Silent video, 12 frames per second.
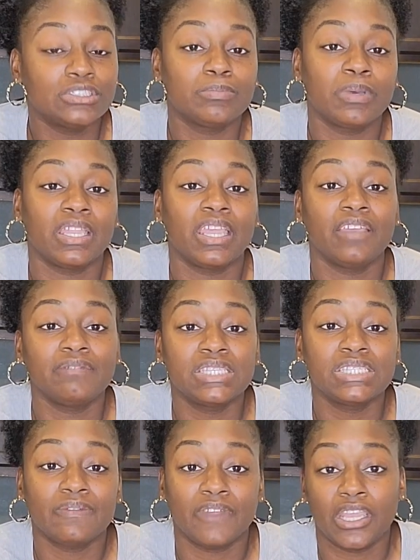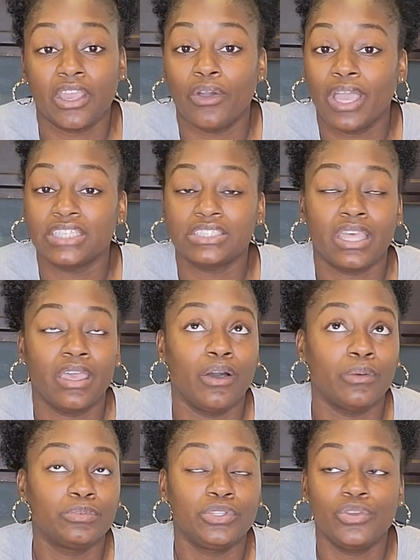But if this video has
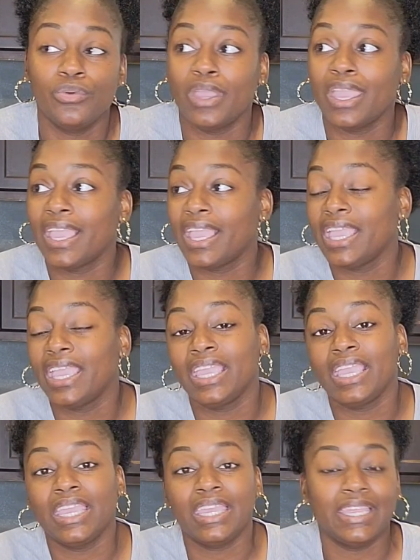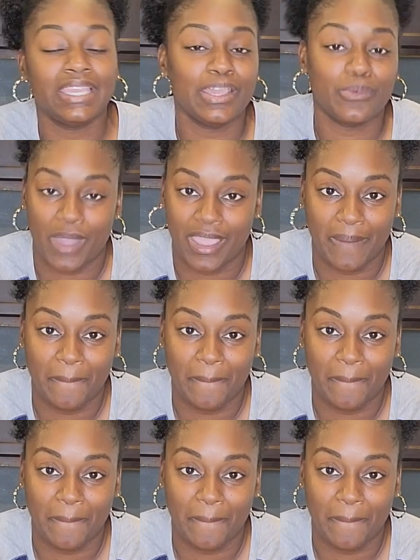helped you anyway,